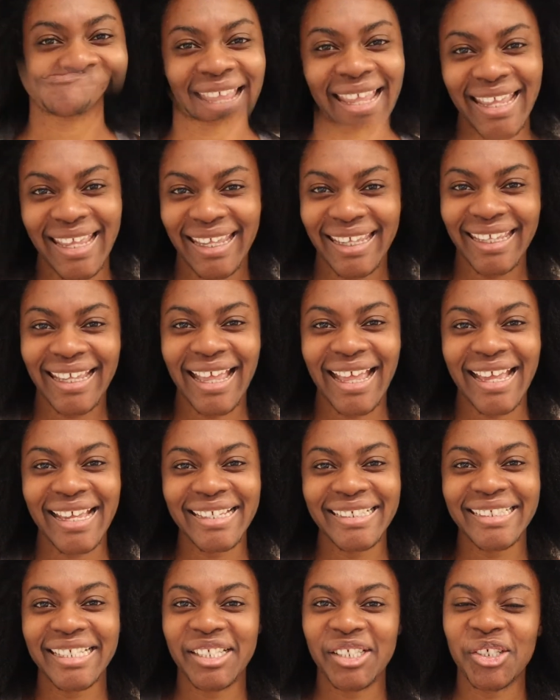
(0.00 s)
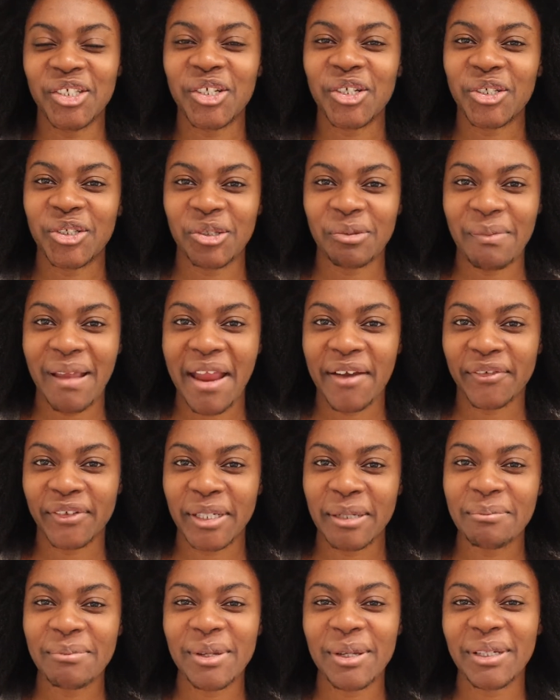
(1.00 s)
Hey guys, it's your girl Jim
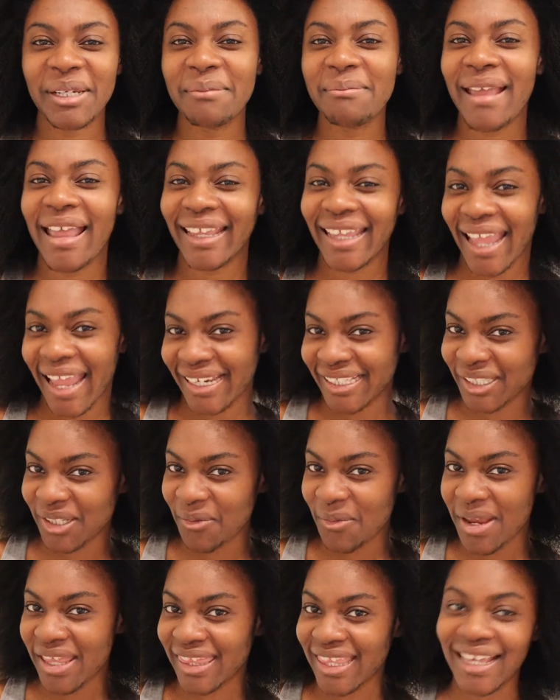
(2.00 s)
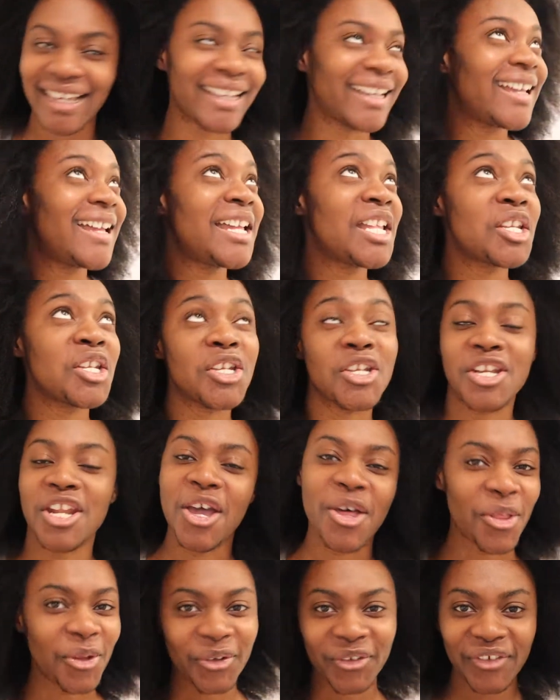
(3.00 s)
African Beauty back at you with
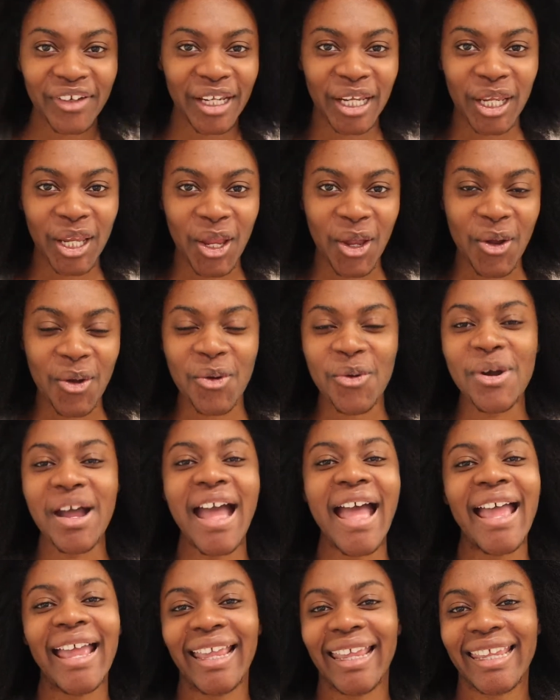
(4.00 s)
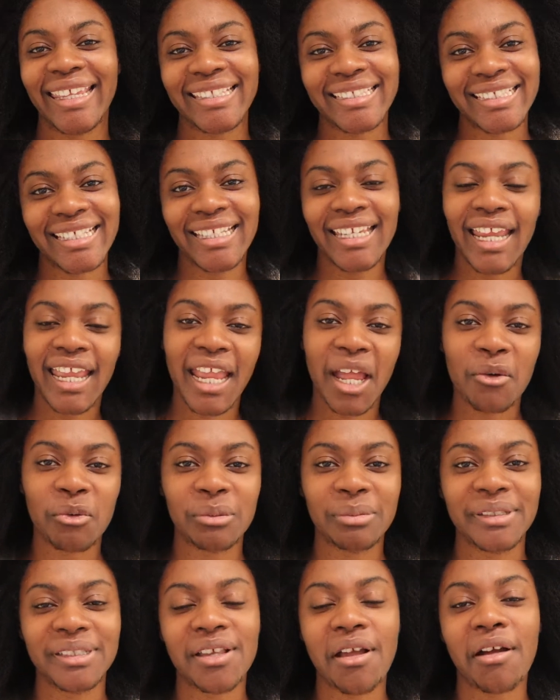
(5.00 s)
another video, and today I will
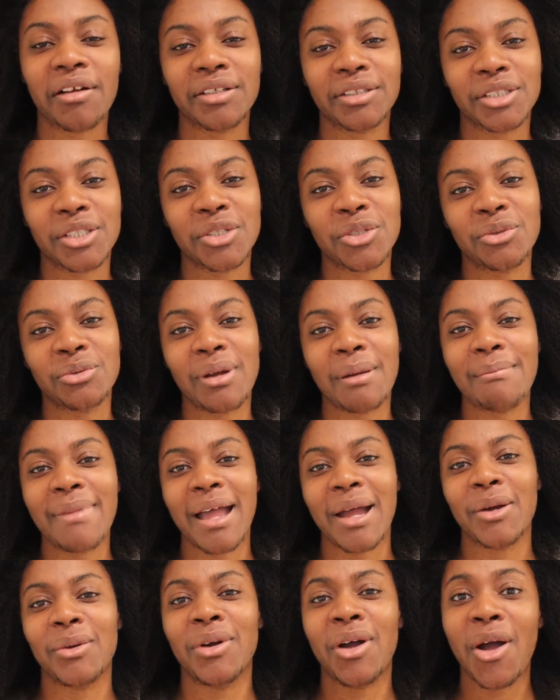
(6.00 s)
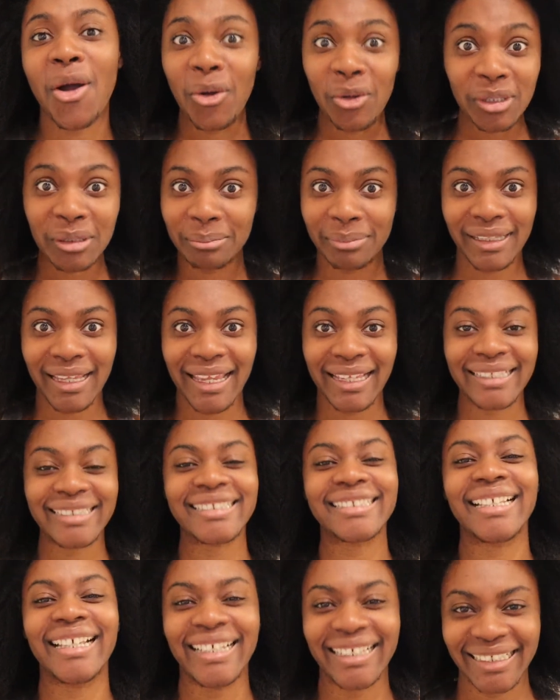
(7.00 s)
be talking to you about
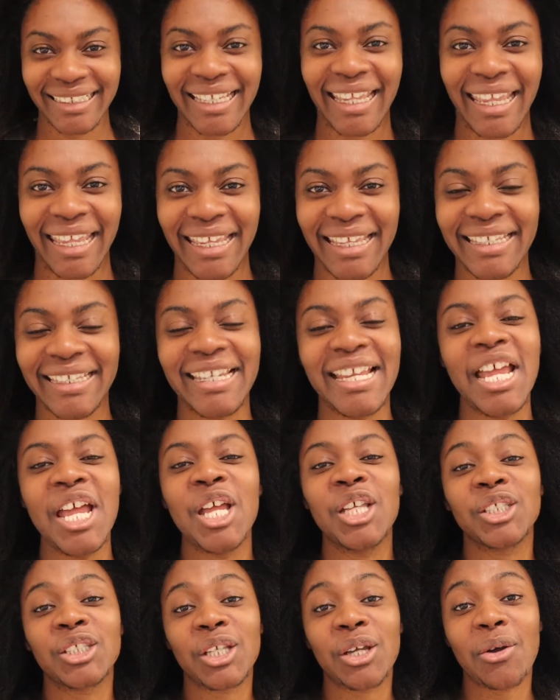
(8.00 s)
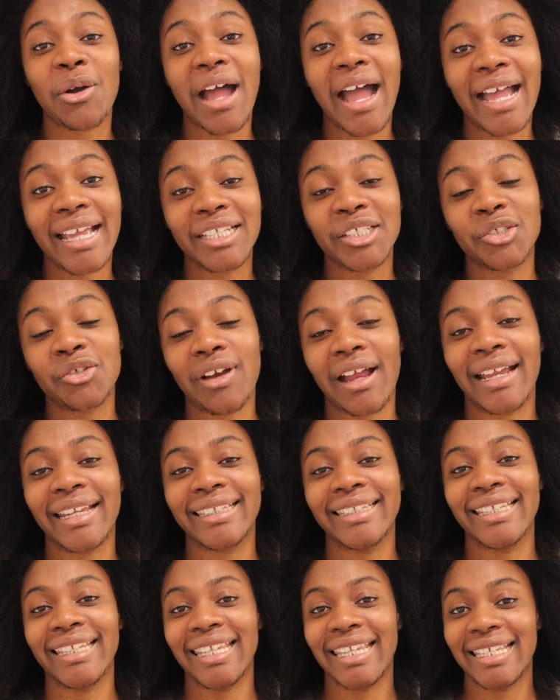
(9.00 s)
Olaplex again. So I
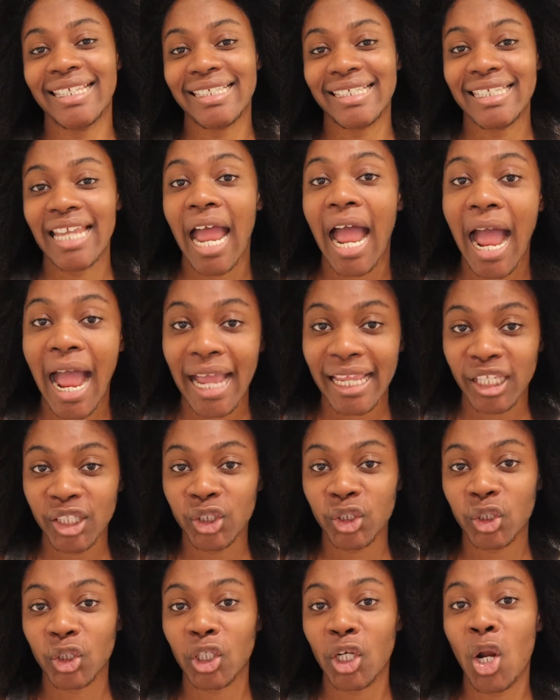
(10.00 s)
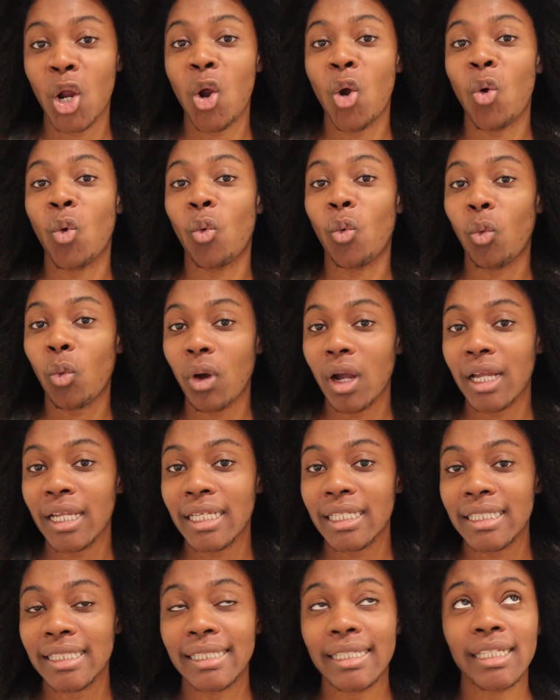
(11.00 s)
tried the entire
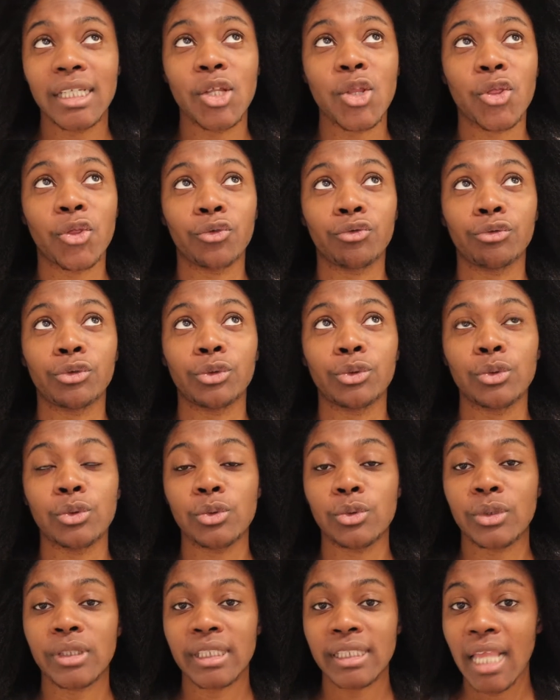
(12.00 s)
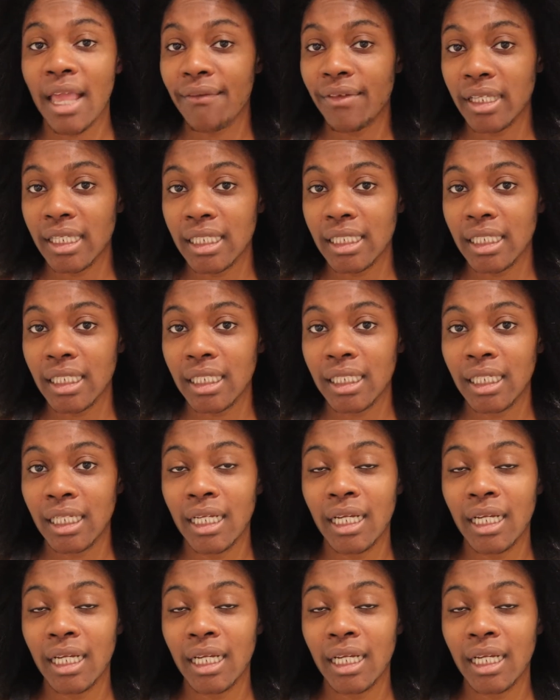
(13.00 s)
1 through 7